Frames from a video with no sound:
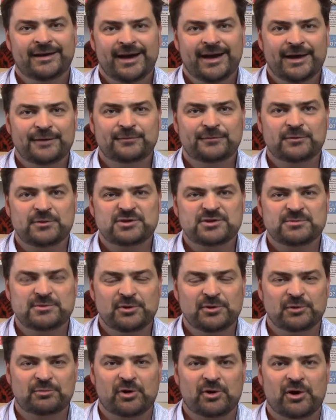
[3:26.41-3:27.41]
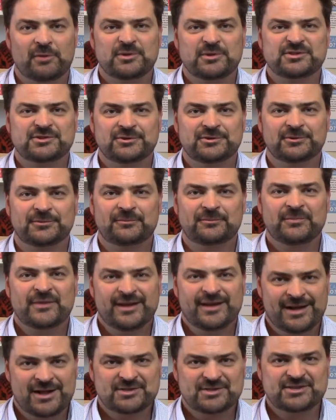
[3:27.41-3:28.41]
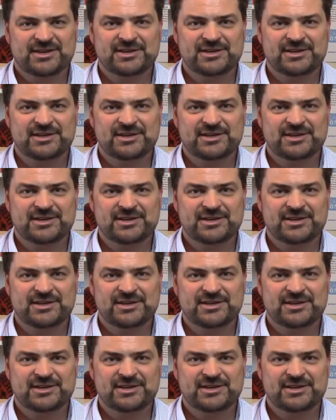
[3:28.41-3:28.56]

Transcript: and for Richmond North Primary School. I'll see you